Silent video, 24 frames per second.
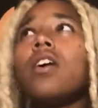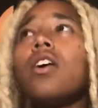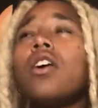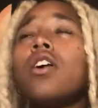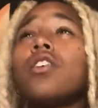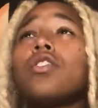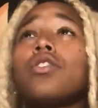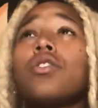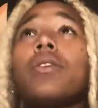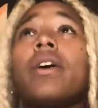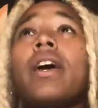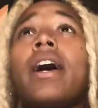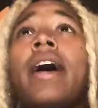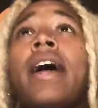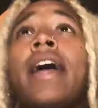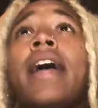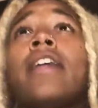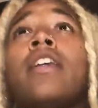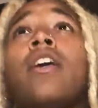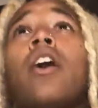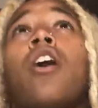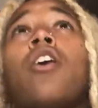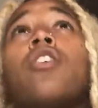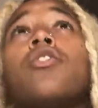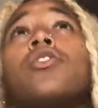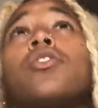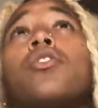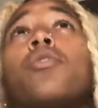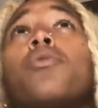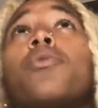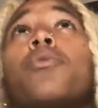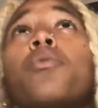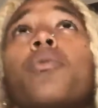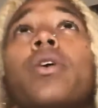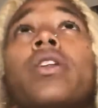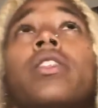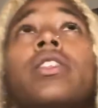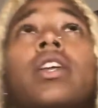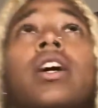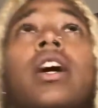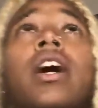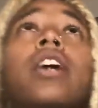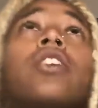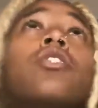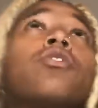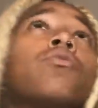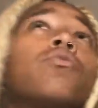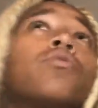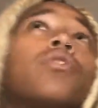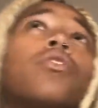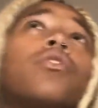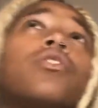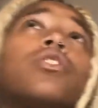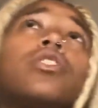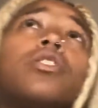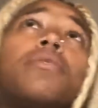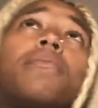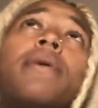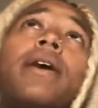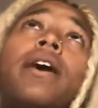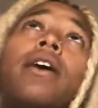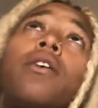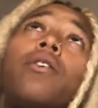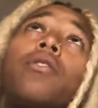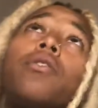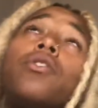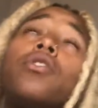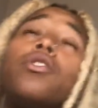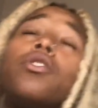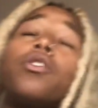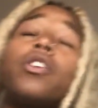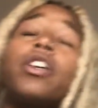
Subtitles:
So yeah, and also one thing I do notice about